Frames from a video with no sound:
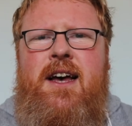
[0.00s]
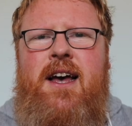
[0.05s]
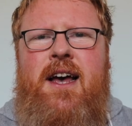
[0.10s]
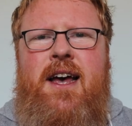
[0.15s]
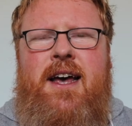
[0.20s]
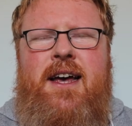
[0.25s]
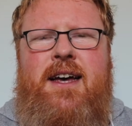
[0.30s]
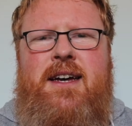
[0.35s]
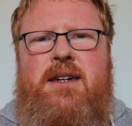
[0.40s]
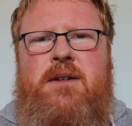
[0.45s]

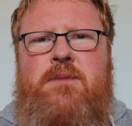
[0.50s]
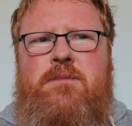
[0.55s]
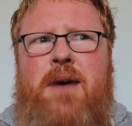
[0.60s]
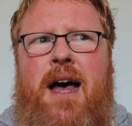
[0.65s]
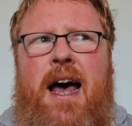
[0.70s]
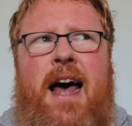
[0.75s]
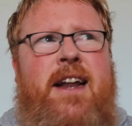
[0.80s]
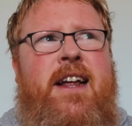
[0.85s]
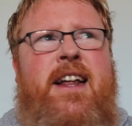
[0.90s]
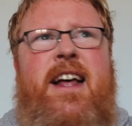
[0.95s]
and
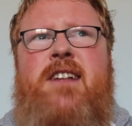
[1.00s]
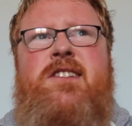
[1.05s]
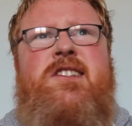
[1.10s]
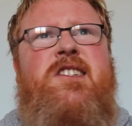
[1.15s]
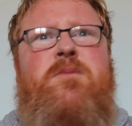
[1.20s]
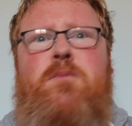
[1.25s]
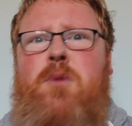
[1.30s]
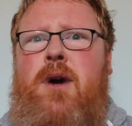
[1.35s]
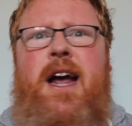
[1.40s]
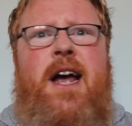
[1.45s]
it has
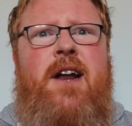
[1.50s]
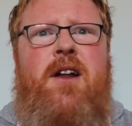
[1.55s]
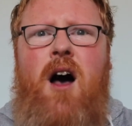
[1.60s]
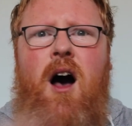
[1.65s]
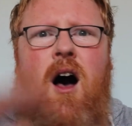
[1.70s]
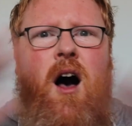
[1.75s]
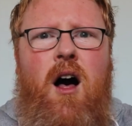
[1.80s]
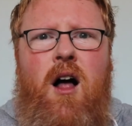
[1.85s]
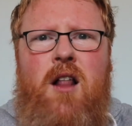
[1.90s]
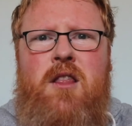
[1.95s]
spread
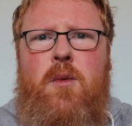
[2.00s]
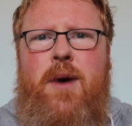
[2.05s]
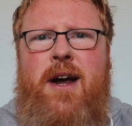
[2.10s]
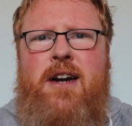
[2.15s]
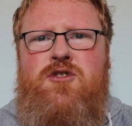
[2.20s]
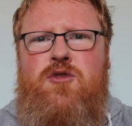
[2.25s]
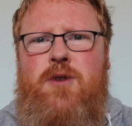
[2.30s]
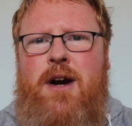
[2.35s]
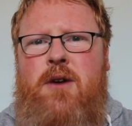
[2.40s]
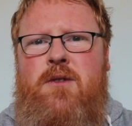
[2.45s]
all the
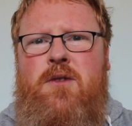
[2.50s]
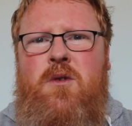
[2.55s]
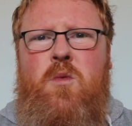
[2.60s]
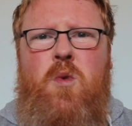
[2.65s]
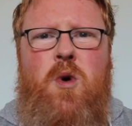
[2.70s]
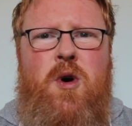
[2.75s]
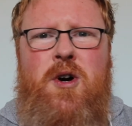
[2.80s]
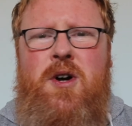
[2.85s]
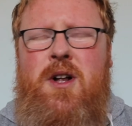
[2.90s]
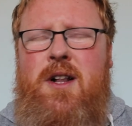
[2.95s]
way throughout the
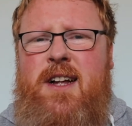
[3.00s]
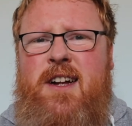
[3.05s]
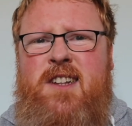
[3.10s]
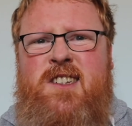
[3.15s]
world.